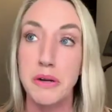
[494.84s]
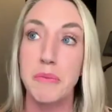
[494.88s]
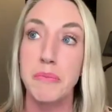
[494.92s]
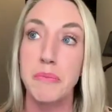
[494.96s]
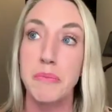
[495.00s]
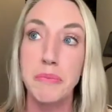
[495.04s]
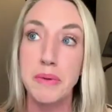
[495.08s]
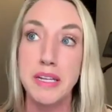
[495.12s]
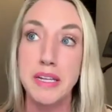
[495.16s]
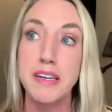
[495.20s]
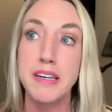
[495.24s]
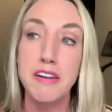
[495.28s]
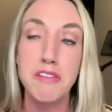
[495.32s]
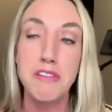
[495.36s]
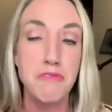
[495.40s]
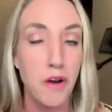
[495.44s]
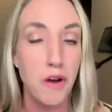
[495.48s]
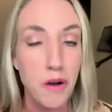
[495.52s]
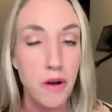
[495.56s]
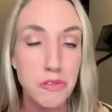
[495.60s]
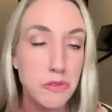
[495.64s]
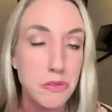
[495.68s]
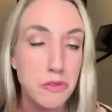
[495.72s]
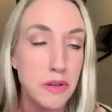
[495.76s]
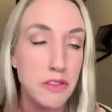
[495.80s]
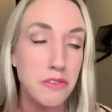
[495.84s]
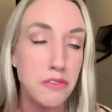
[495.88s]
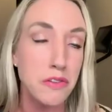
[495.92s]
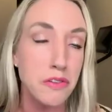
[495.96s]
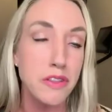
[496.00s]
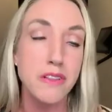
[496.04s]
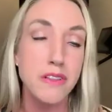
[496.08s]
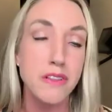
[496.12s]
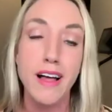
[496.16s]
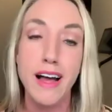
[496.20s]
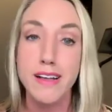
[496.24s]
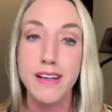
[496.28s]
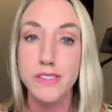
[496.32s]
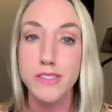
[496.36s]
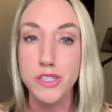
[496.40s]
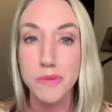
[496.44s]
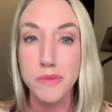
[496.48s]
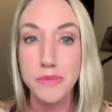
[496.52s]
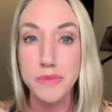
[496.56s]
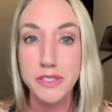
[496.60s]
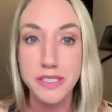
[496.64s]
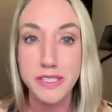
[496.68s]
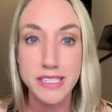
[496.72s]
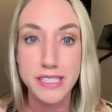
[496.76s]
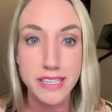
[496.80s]
been involved with for the last
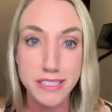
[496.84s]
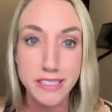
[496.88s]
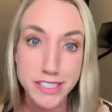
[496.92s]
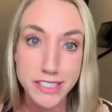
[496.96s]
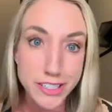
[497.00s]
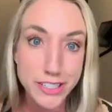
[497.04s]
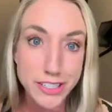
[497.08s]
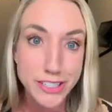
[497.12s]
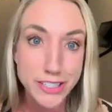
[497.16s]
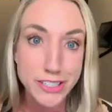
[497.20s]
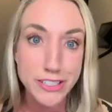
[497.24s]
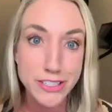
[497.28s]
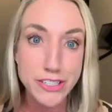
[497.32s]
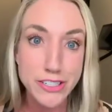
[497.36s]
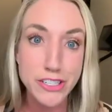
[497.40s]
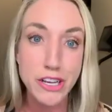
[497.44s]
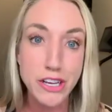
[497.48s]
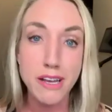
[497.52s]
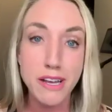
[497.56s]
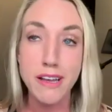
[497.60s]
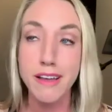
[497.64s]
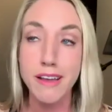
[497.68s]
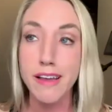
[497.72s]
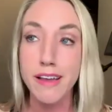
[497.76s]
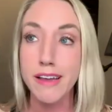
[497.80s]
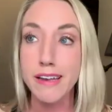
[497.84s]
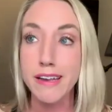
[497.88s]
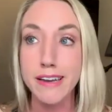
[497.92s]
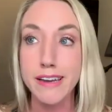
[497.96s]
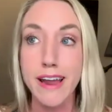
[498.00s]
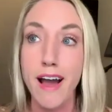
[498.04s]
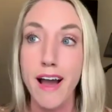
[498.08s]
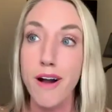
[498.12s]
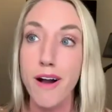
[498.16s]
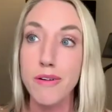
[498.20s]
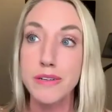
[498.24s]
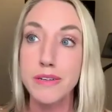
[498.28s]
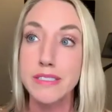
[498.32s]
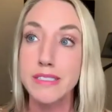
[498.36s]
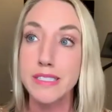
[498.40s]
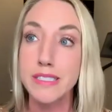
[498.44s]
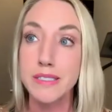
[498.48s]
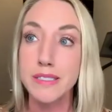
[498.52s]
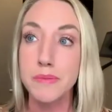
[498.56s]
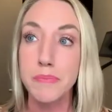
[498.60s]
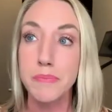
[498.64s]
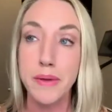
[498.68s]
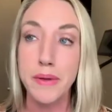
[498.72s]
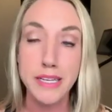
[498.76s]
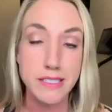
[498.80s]
almost 10 years now
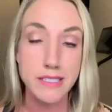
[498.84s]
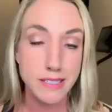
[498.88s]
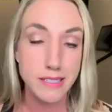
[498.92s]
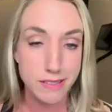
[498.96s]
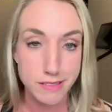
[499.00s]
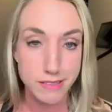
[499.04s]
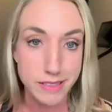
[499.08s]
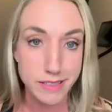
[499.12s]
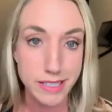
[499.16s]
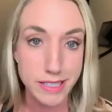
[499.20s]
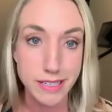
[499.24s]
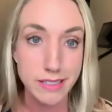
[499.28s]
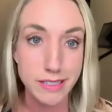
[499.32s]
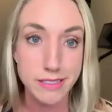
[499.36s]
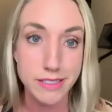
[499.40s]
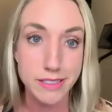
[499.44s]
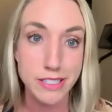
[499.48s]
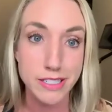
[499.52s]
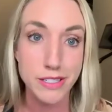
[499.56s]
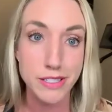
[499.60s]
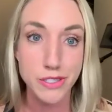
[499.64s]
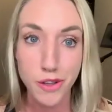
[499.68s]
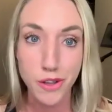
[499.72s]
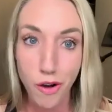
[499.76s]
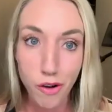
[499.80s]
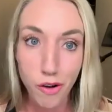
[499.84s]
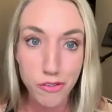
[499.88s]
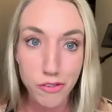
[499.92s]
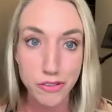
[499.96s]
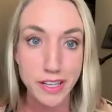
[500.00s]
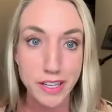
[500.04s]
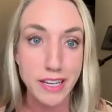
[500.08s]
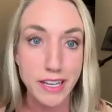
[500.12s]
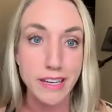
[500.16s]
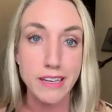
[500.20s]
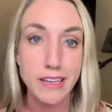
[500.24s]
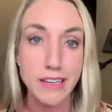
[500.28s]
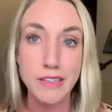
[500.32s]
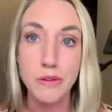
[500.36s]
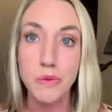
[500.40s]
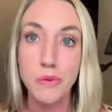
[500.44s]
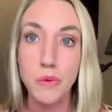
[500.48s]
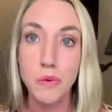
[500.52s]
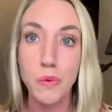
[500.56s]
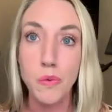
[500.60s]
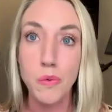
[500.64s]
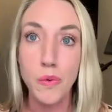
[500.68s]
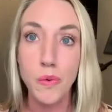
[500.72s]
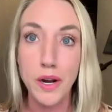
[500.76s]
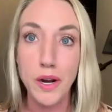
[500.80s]
is basically dissolving.
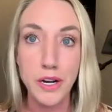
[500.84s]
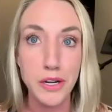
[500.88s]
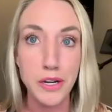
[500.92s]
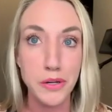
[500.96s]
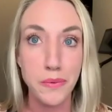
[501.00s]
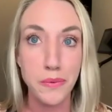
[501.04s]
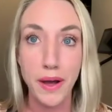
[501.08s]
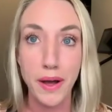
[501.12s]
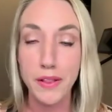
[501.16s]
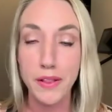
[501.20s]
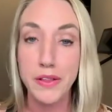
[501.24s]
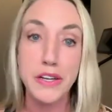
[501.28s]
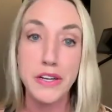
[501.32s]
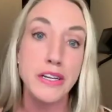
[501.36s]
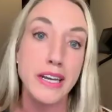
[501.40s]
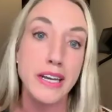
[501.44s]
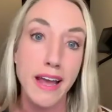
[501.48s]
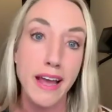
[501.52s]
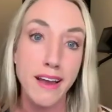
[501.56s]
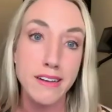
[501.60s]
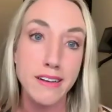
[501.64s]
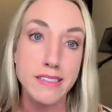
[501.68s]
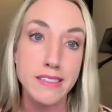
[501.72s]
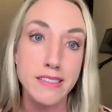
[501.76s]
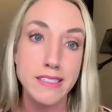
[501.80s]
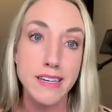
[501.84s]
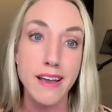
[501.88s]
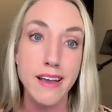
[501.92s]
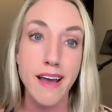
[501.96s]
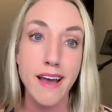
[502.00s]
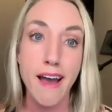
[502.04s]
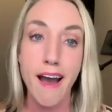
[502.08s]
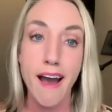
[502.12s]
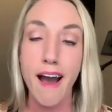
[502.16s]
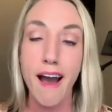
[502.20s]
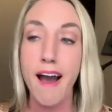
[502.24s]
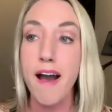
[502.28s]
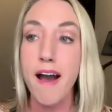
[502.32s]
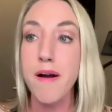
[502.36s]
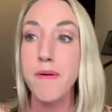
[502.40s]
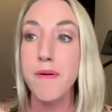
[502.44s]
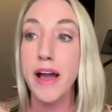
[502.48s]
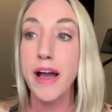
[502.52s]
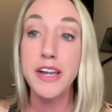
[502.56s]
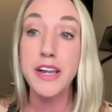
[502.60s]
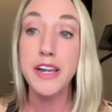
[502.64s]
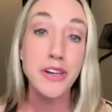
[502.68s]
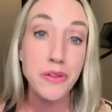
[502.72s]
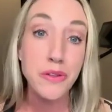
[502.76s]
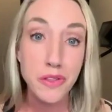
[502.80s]
Where do I look next?
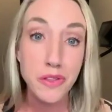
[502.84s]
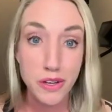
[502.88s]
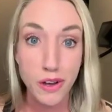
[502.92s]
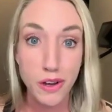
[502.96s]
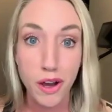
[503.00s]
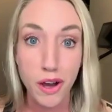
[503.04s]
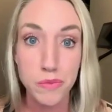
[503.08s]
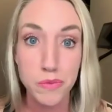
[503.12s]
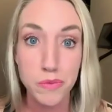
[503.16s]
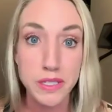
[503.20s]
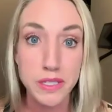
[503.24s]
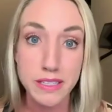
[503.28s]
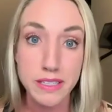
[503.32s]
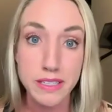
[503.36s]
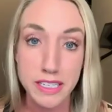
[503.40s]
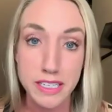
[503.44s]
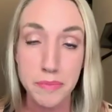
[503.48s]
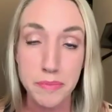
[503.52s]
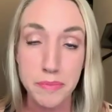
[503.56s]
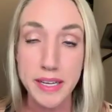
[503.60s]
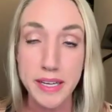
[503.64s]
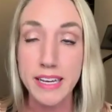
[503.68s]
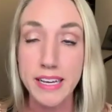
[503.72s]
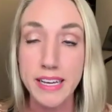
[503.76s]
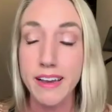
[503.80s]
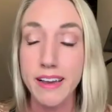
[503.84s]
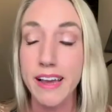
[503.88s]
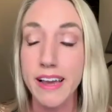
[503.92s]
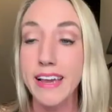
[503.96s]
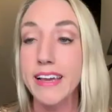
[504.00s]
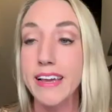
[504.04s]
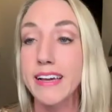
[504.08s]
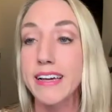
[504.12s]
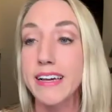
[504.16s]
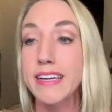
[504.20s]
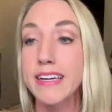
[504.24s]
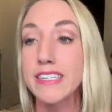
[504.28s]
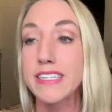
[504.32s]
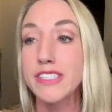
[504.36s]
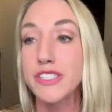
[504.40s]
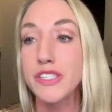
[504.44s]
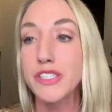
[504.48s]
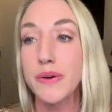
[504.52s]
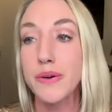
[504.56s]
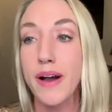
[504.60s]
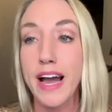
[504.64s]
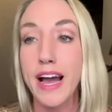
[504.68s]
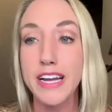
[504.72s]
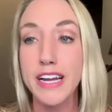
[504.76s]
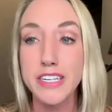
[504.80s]
I knew that God would lead me. And so
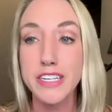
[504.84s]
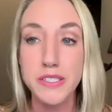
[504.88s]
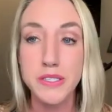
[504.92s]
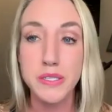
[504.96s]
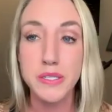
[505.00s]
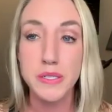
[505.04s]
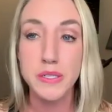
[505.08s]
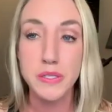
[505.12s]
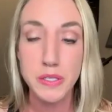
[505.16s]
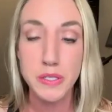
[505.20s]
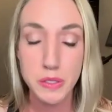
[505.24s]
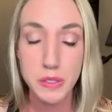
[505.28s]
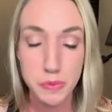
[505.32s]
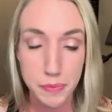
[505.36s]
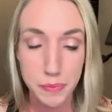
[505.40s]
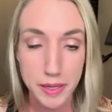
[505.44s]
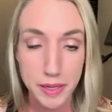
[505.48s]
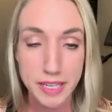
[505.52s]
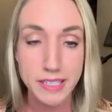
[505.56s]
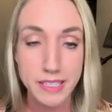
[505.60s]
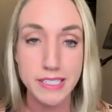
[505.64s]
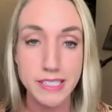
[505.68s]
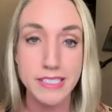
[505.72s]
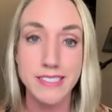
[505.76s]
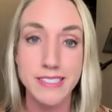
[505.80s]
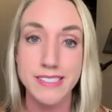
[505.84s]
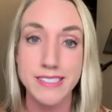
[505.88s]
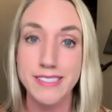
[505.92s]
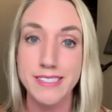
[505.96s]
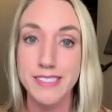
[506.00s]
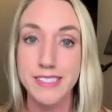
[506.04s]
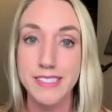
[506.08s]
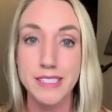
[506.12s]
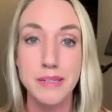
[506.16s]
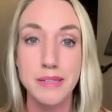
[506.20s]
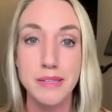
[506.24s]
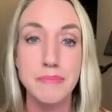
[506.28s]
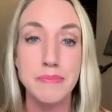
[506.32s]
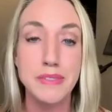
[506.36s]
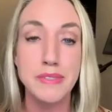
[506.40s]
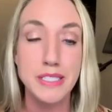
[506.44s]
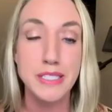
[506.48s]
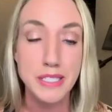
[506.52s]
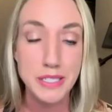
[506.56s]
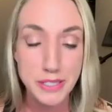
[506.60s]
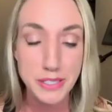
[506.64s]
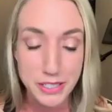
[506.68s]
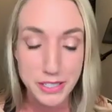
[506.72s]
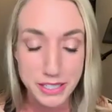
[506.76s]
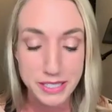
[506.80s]
I just spent some
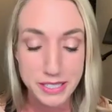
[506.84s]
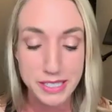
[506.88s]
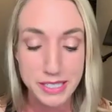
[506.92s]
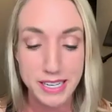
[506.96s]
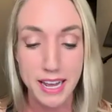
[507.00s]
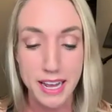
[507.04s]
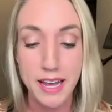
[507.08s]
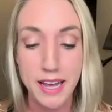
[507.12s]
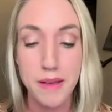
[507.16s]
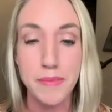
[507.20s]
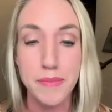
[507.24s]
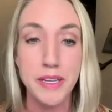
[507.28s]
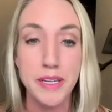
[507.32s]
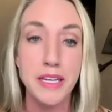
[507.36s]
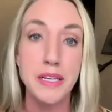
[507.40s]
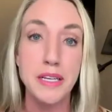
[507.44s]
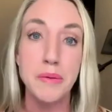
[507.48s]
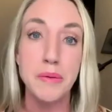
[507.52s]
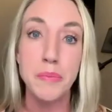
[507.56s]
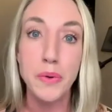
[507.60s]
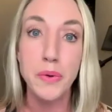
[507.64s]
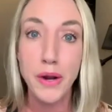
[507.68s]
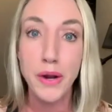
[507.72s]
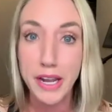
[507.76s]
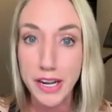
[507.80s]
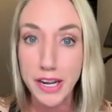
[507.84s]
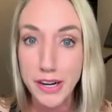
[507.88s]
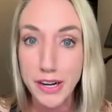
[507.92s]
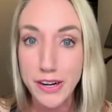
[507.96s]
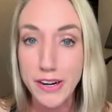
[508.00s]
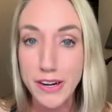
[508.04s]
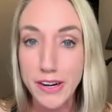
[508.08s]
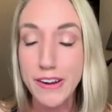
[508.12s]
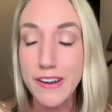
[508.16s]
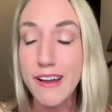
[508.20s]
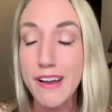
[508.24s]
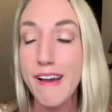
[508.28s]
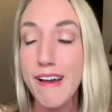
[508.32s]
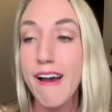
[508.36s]
serious time in prayer,